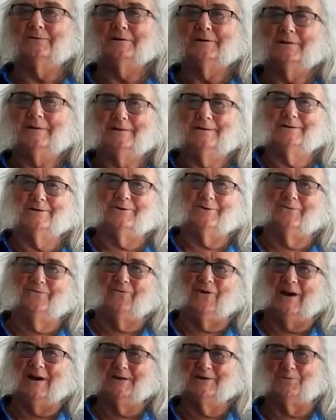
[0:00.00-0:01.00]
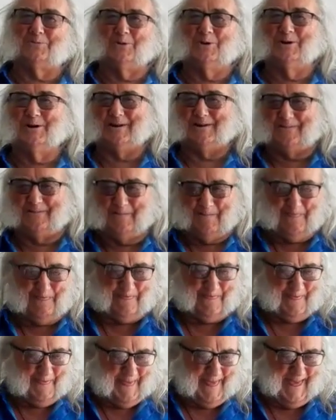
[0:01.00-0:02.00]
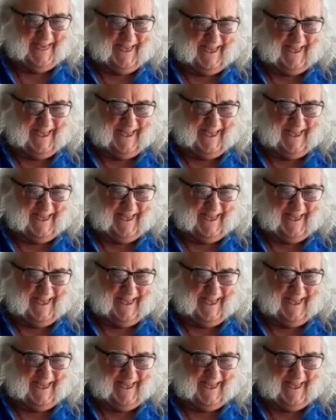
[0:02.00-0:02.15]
Oh, lots of messages. Excellent.